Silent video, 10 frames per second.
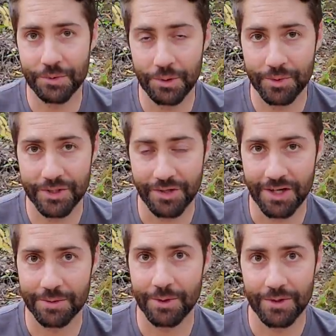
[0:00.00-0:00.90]
one I'm gonna
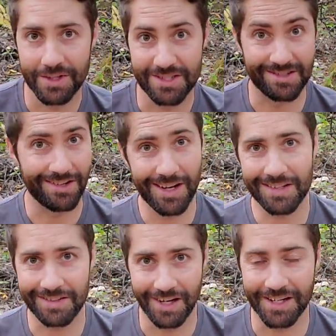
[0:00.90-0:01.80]
talk about is not
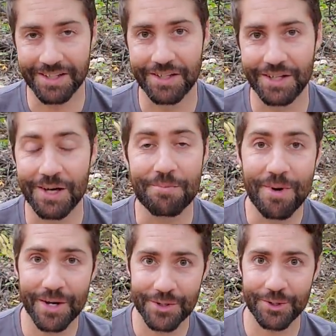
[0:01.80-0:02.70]
technically a
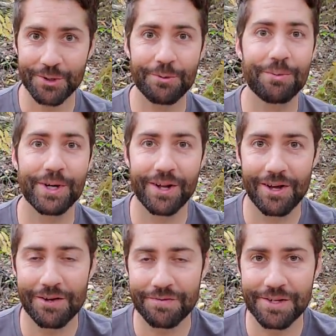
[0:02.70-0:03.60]
mushroom, but it
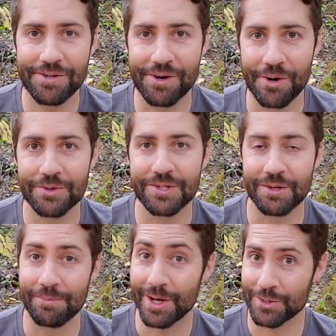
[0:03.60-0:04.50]
often grows in a
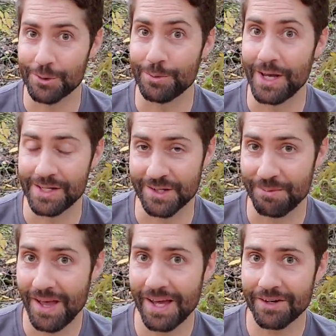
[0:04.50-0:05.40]
mushroom-esque
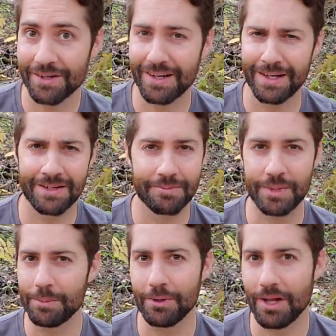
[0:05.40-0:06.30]
manner and
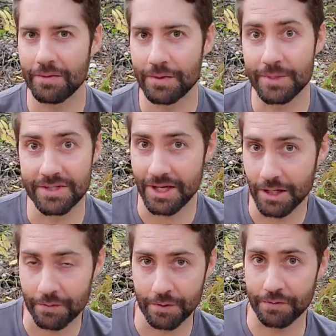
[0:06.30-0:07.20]
people often mistake
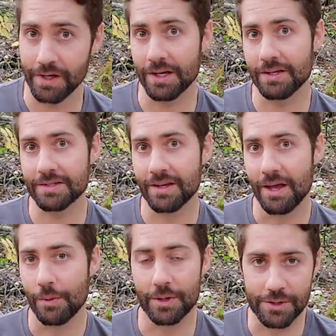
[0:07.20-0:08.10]
it for fungus,
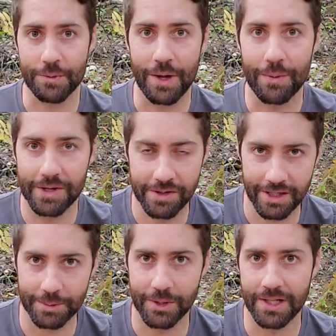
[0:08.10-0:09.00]
which is why I wanna talk
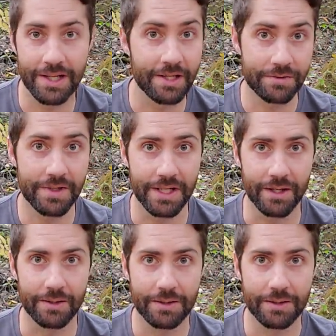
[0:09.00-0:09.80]
about it in this video.